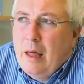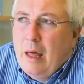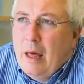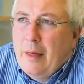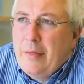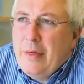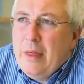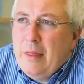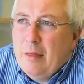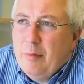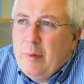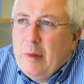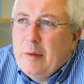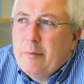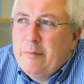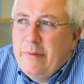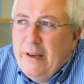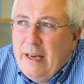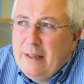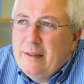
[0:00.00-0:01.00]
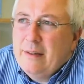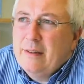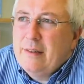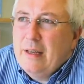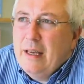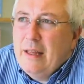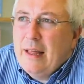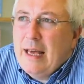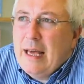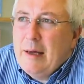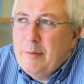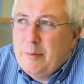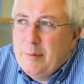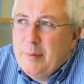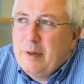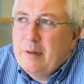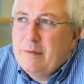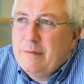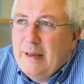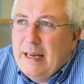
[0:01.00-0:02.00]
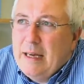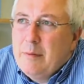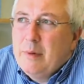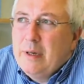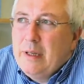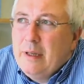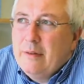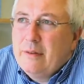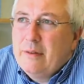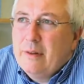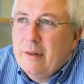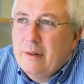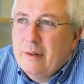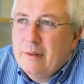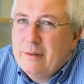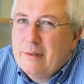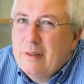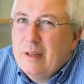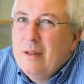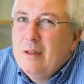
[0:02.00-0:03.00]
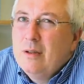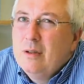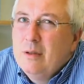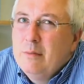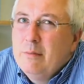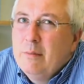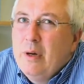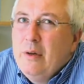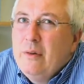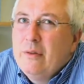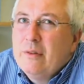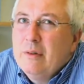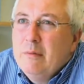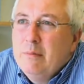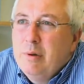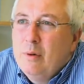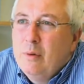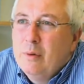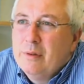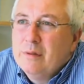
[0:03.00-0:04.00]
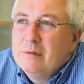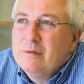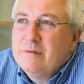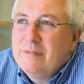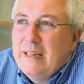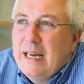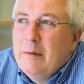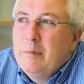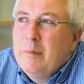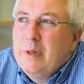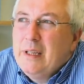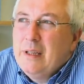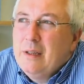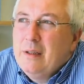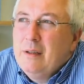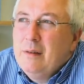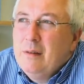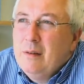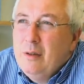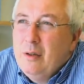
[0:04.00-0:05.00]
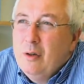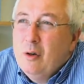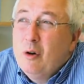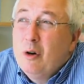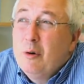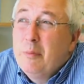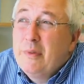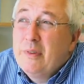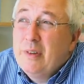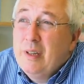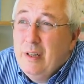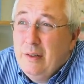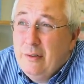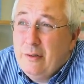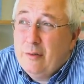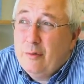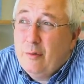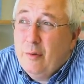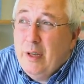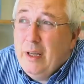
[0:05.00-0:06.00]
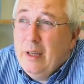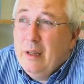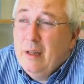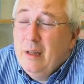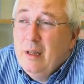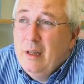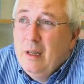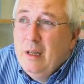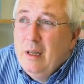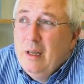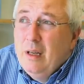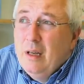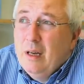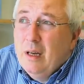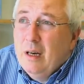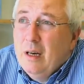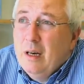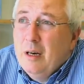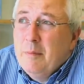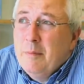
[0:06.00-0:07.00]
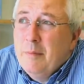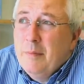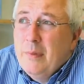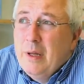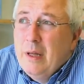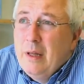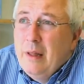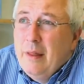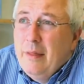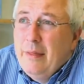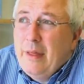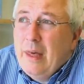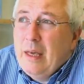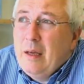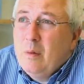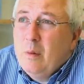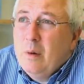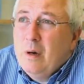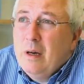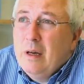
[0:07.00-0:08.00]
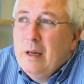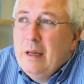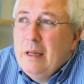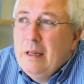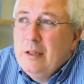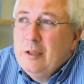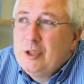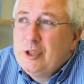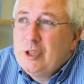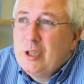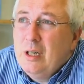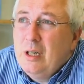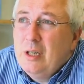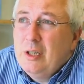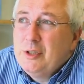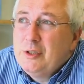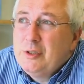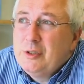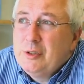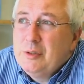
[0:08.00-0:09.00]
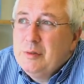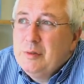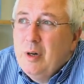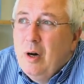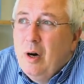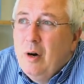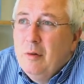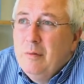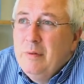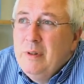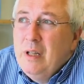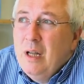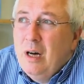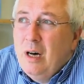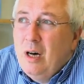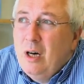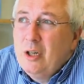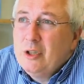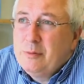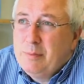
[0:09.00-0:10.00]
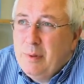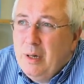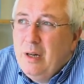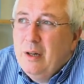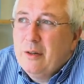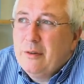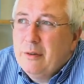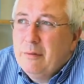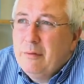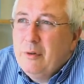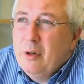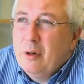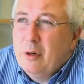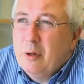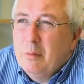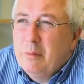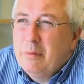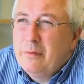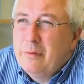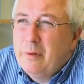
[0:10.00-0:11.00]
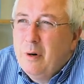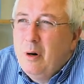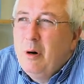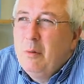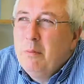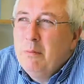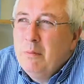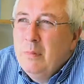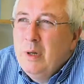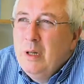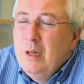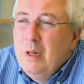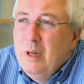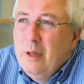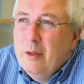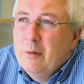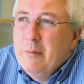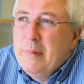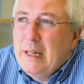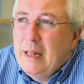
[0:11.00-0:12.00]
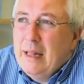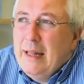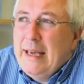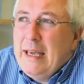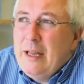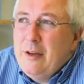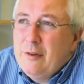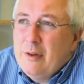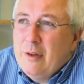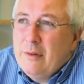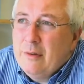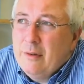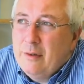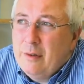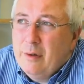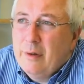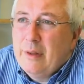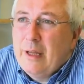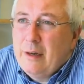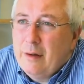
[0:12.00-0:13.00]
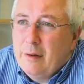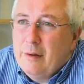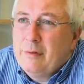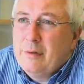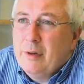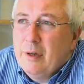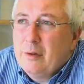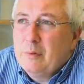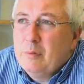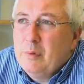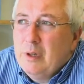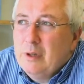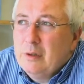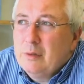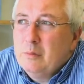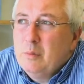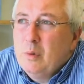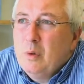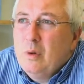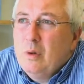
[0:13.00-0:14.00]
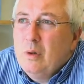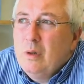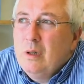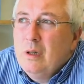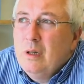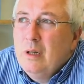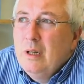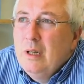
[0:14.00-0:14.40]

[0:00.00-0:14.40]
I think it's fair to say the Habsburg family is the single most important family in Europe's history. They were in charge of large parts of Europe from the Middle Ages until the end of the First World War.